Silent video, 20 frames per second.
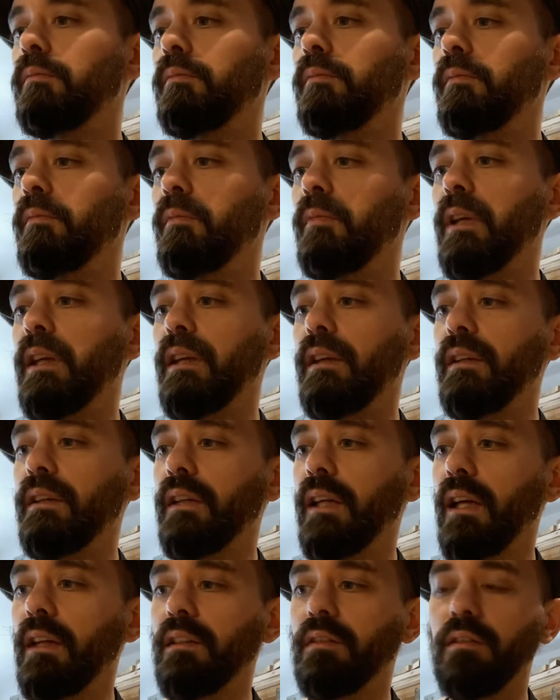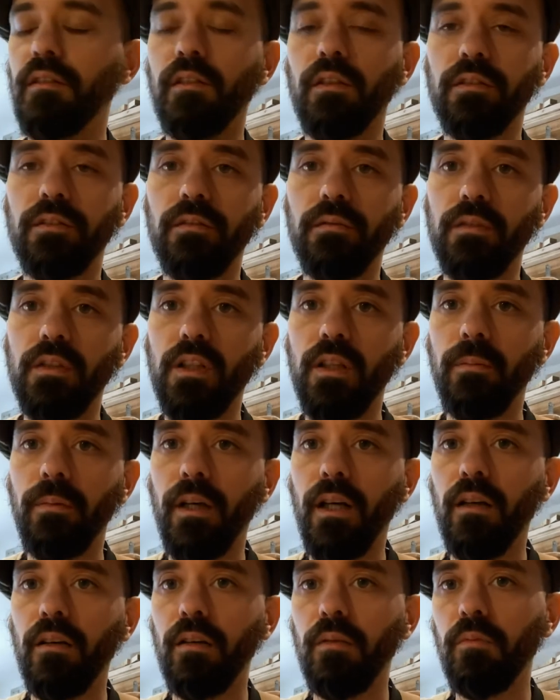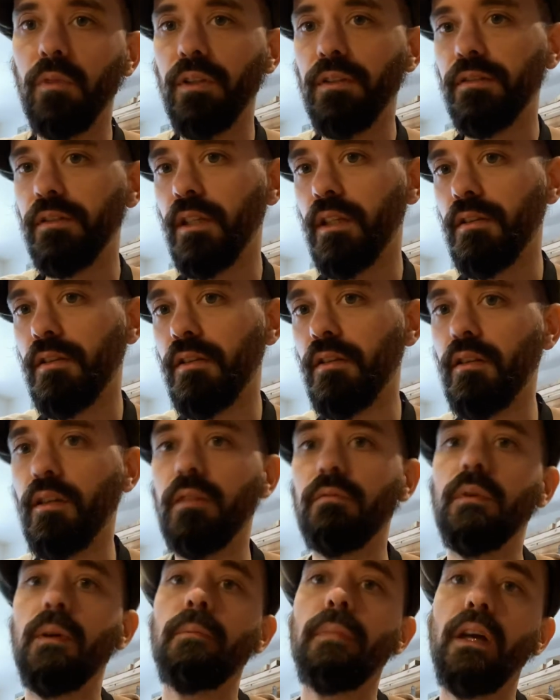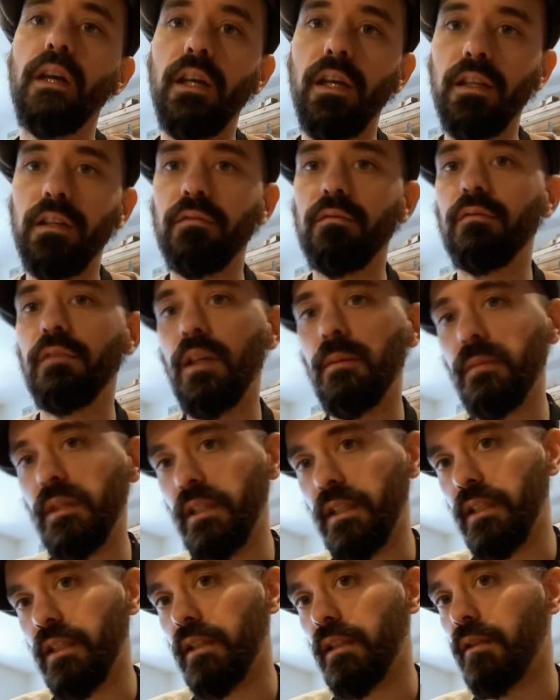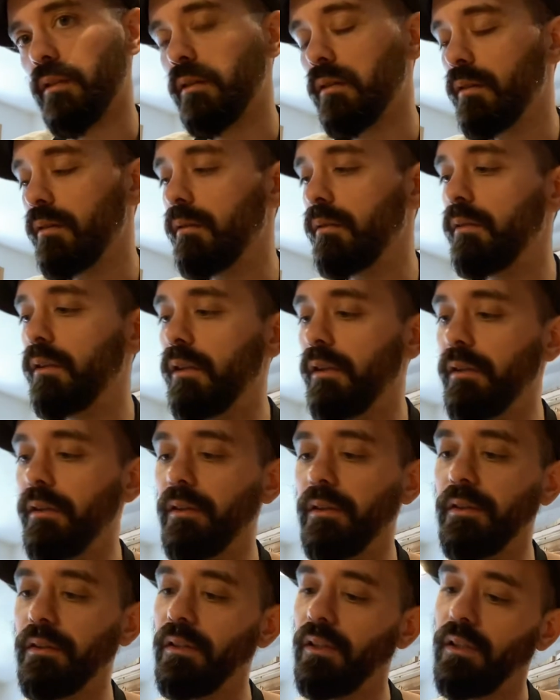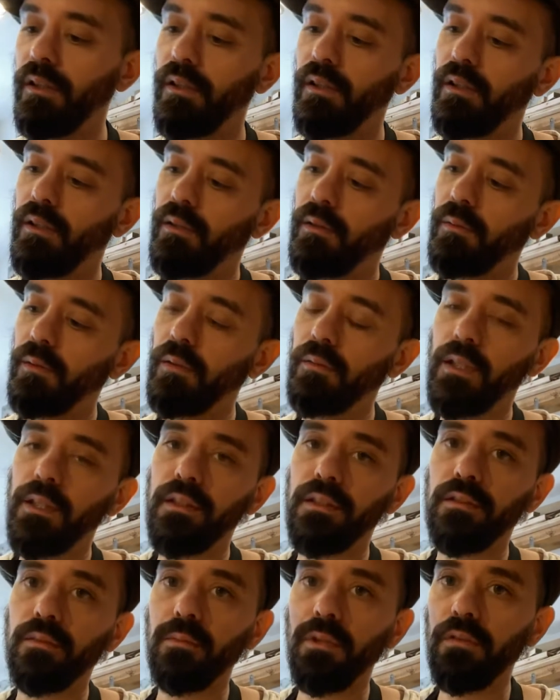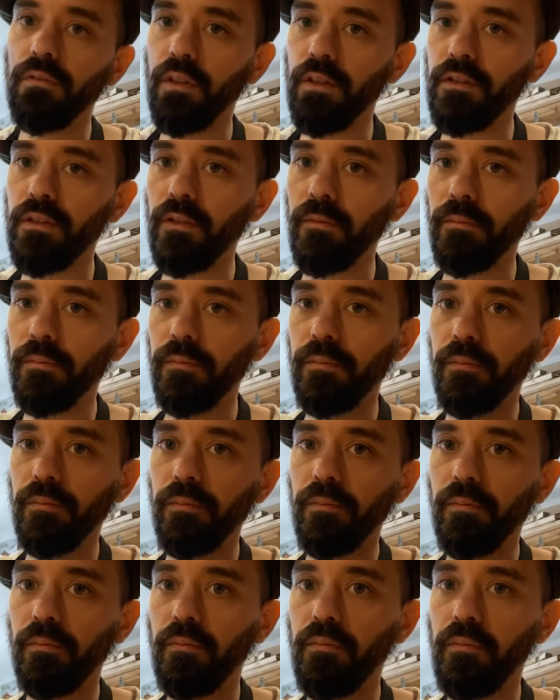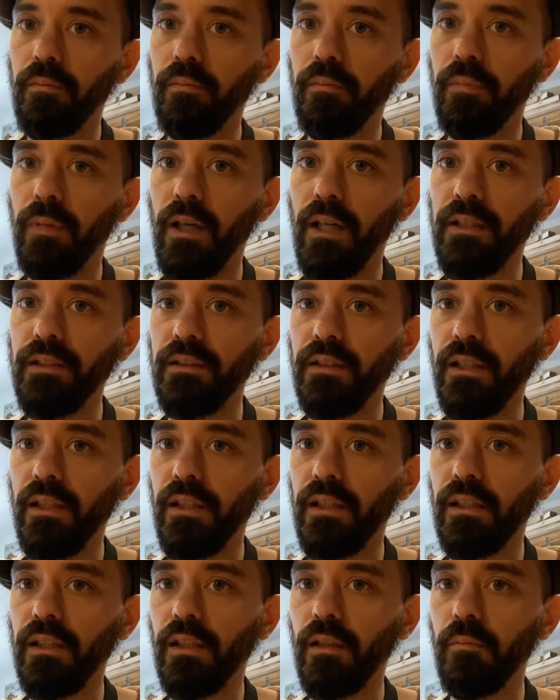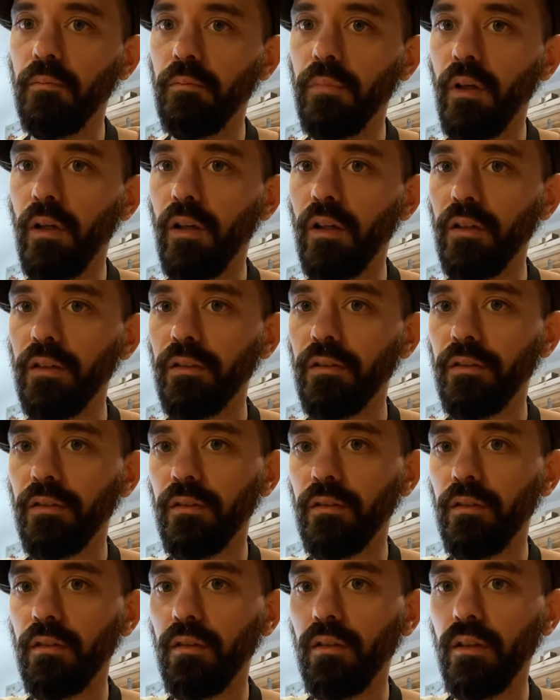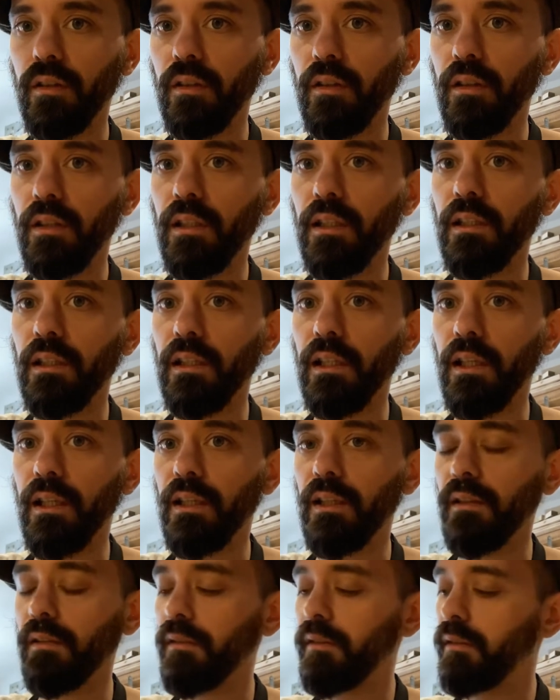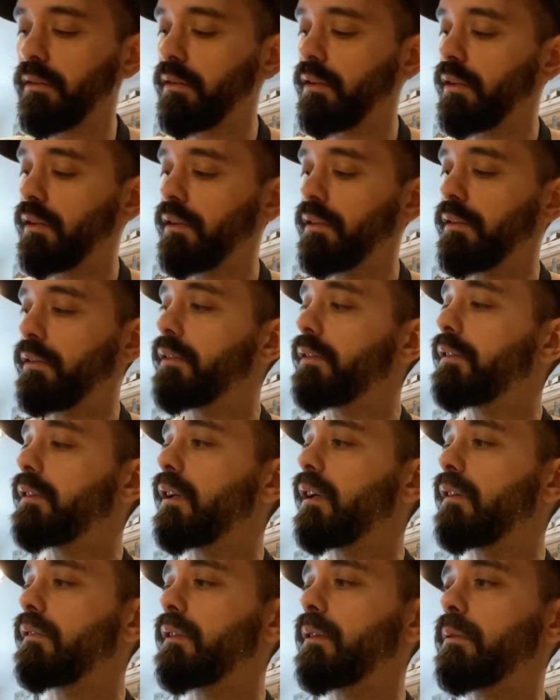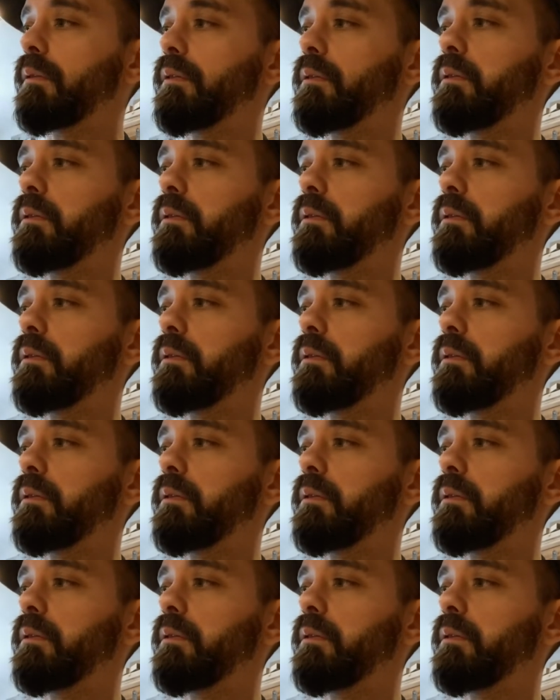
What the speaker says: We had lots of chip out on one section. I repaired and remedied it all, and we're ready to move on to binding and blocks, inlays and stuff. It was all